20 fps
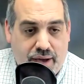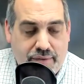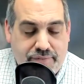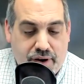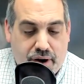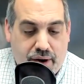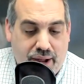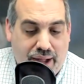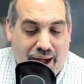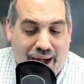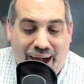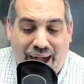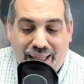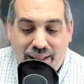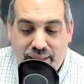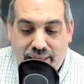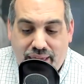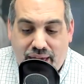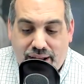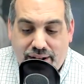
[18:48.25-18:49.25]
very
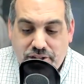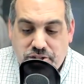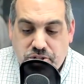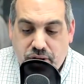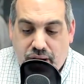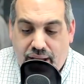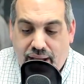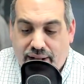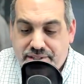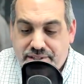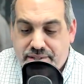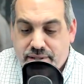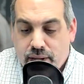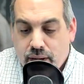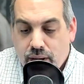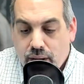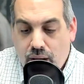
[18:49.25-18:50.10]
highly at a chance